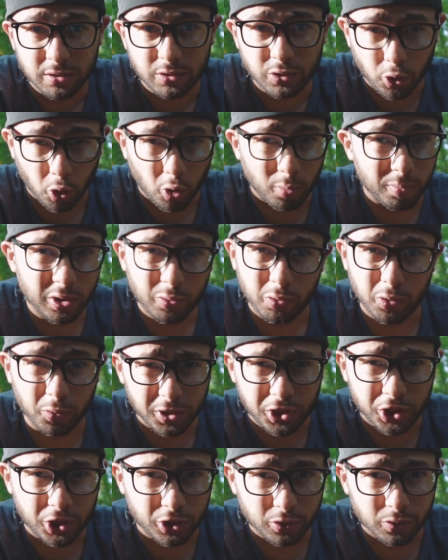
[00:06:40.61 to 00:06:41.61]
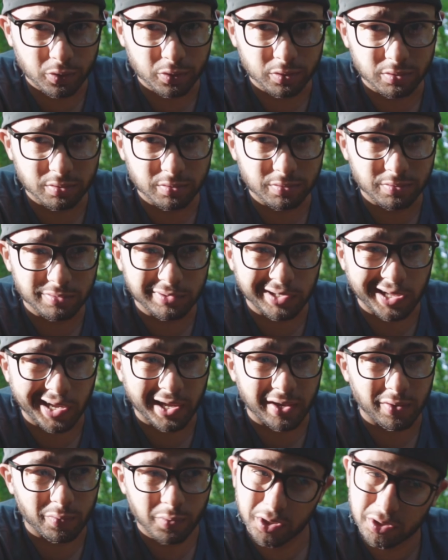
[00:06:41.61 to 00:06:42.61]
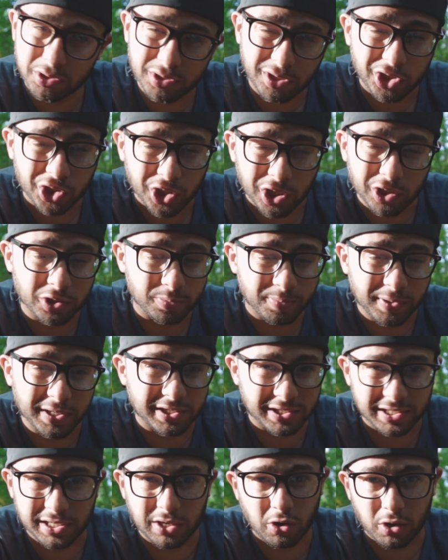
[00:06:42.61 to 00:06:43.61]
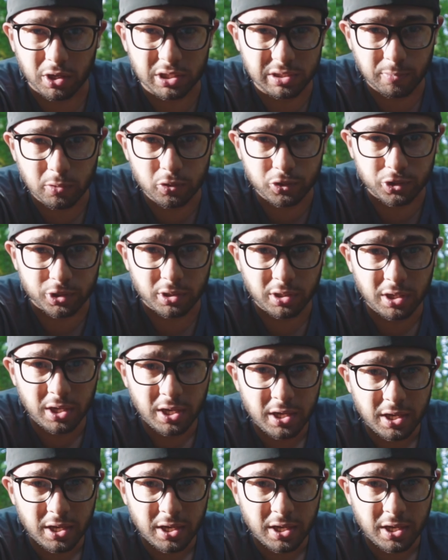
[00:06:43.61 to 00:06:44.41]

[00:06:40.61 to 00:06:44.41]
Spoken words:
Normally when we shoot, we use our shutter speed to set our exposure.